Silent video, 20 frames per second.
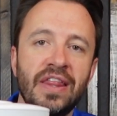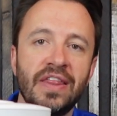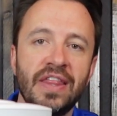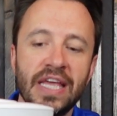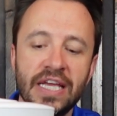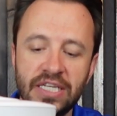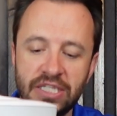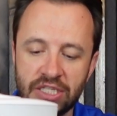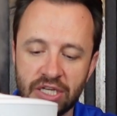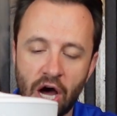
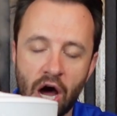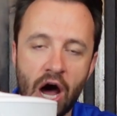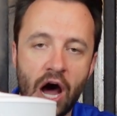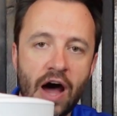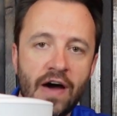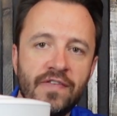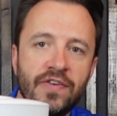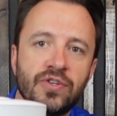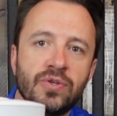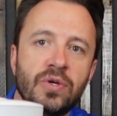this
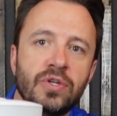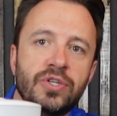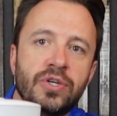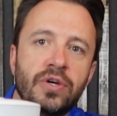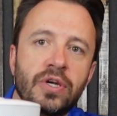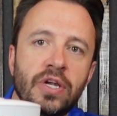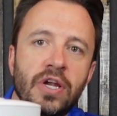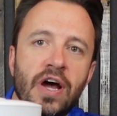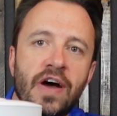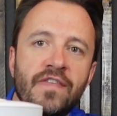off, so I'll
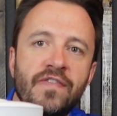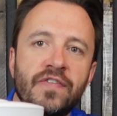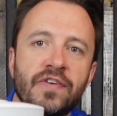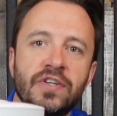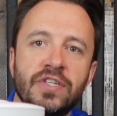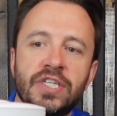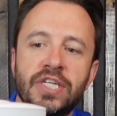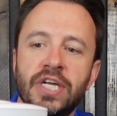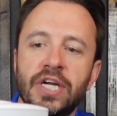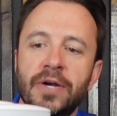turn it off
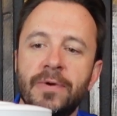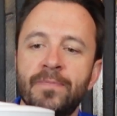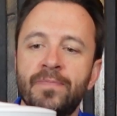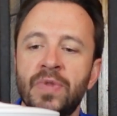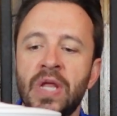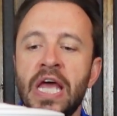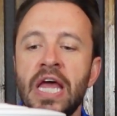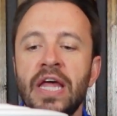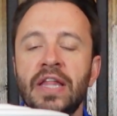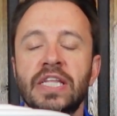first here,
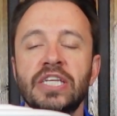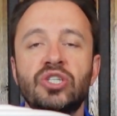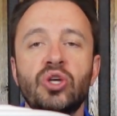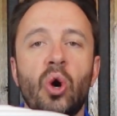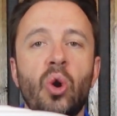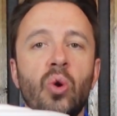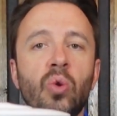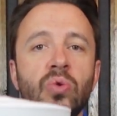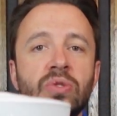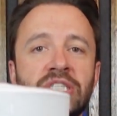this
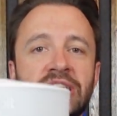whole